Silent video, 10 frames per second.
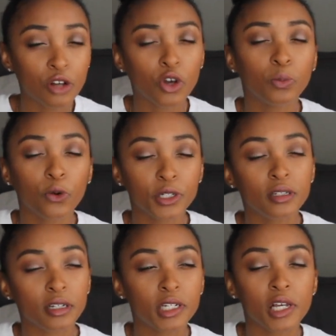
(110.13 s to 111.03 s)
I'll go more
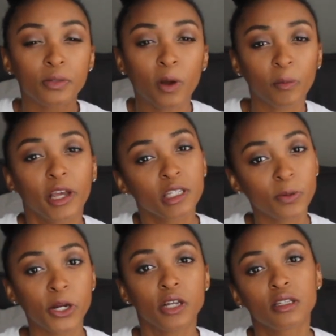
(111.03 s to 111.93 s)
into details about my
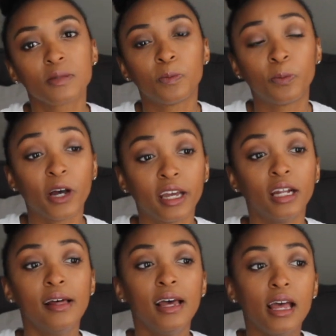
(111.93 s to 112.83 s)
experience, but